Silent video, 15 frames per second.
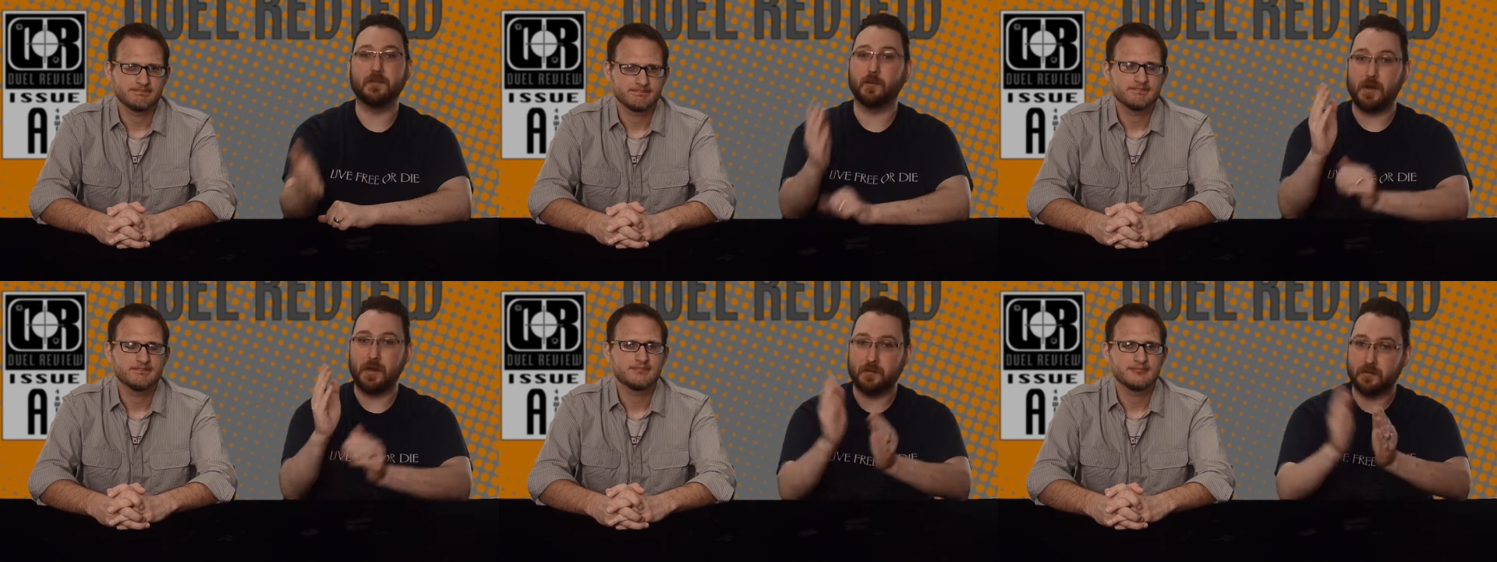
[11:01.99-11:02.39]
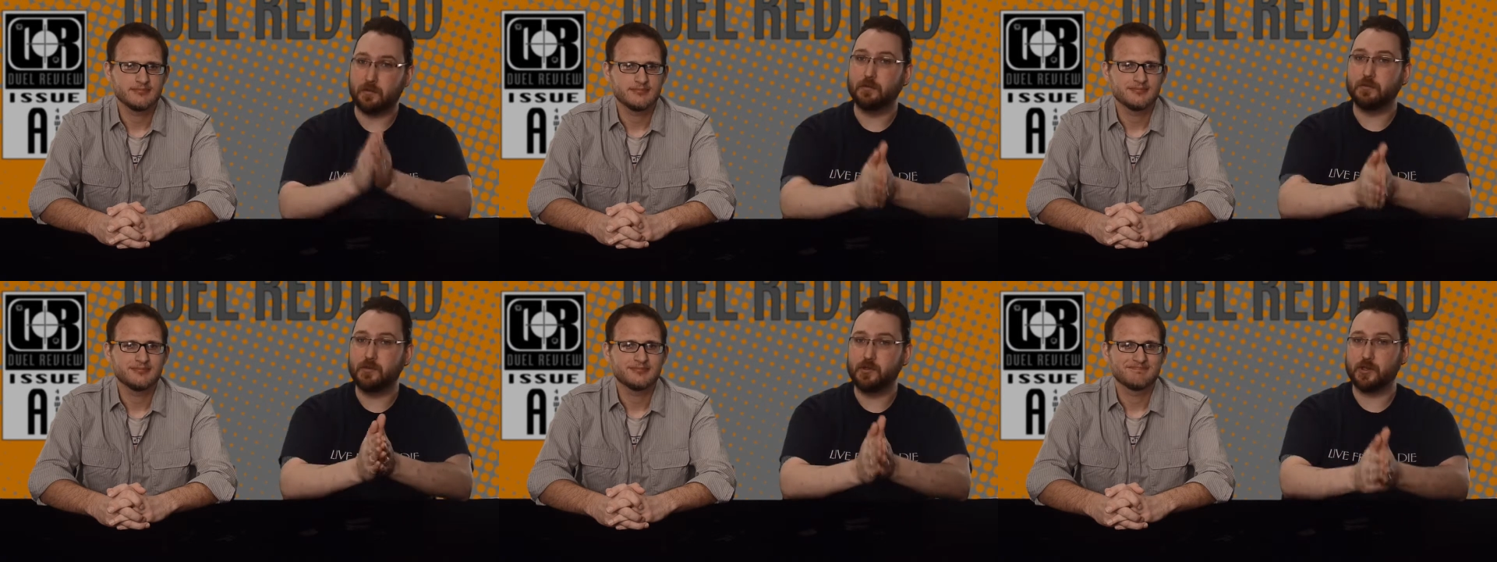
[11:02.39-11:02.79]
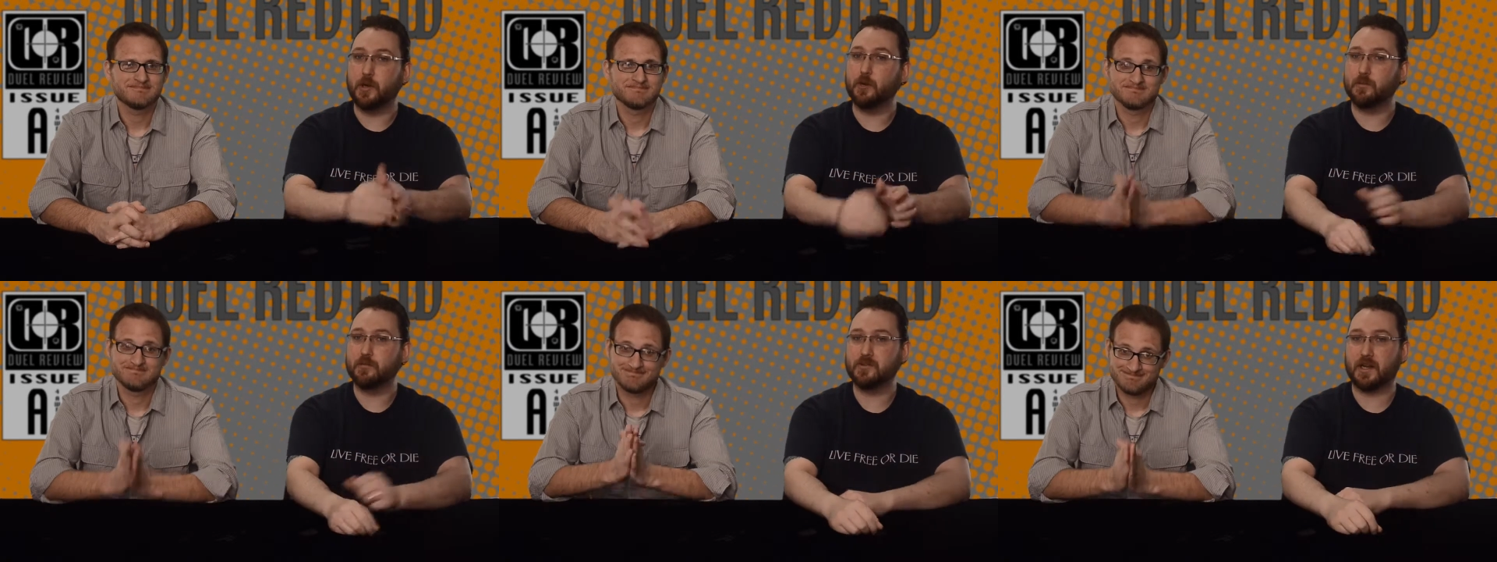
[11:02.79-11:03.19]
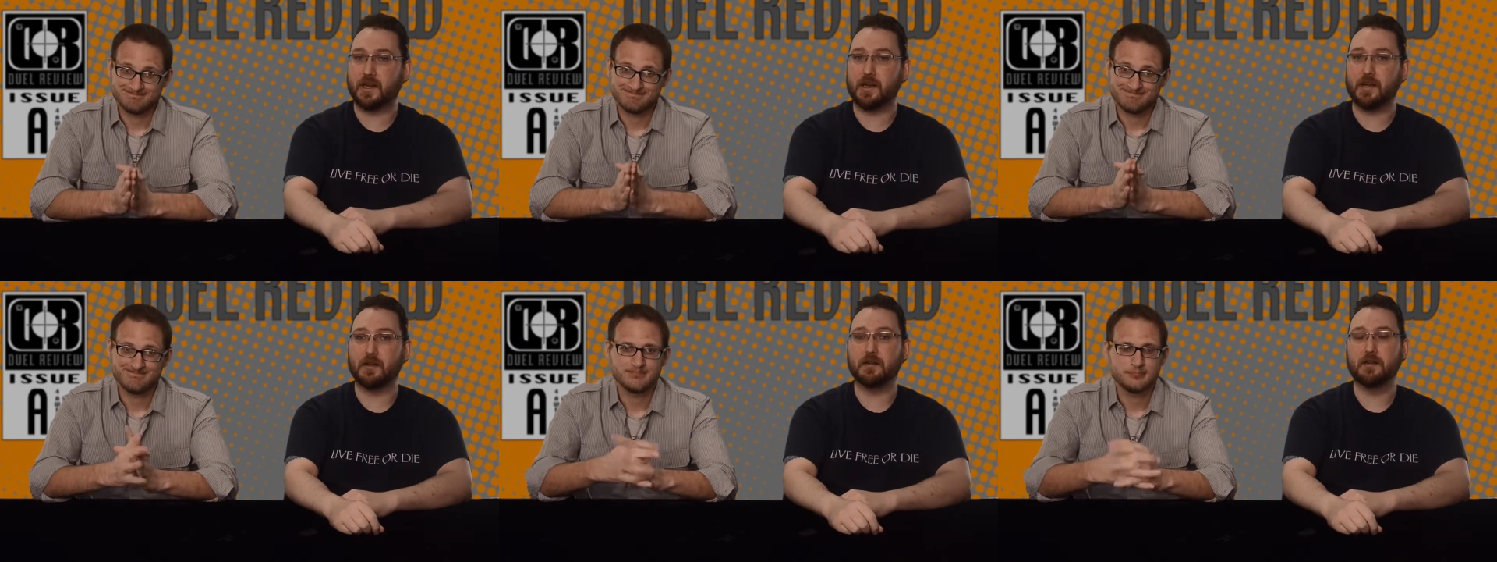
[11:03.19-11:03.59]
Speaker 1: great, so you should go
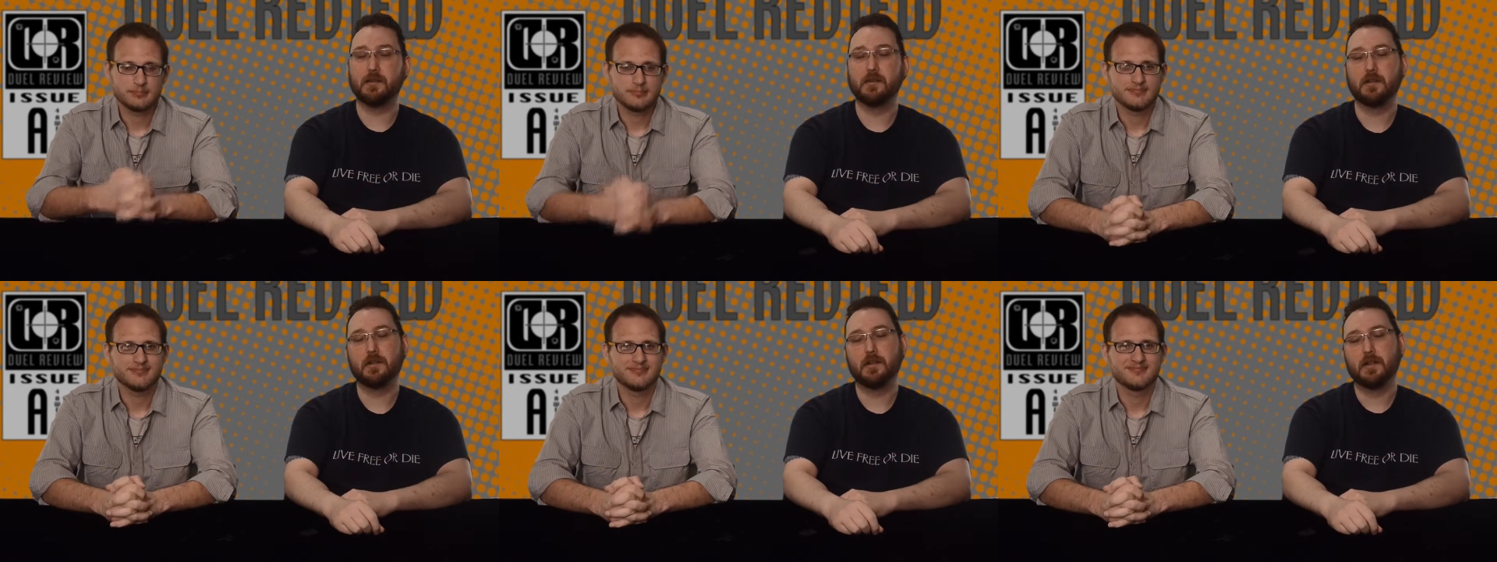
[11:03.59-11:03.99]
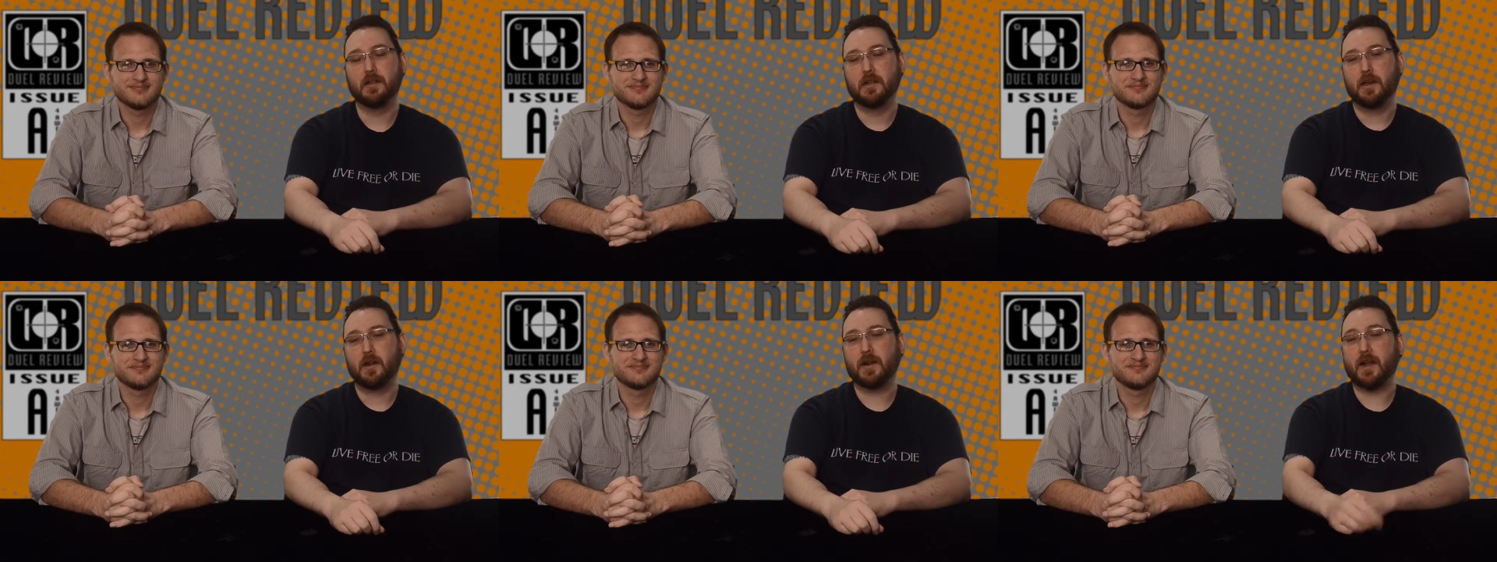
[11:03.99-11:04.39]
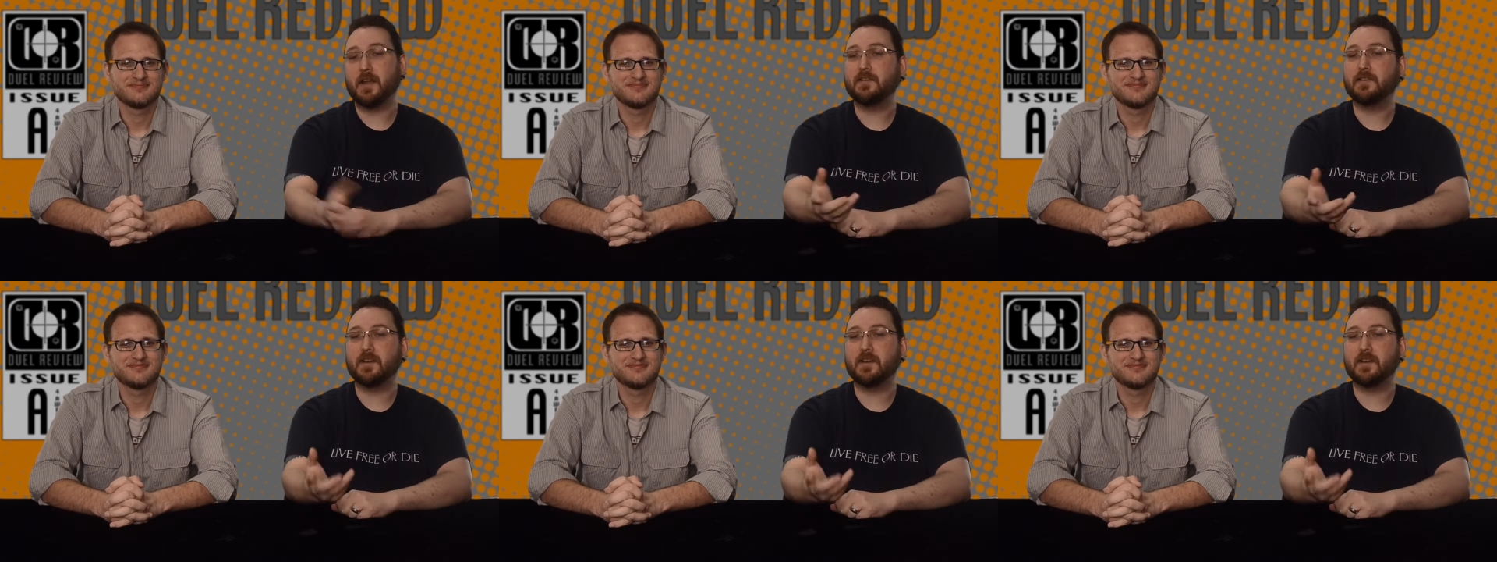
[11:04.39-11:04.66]
check it out. All right, guys,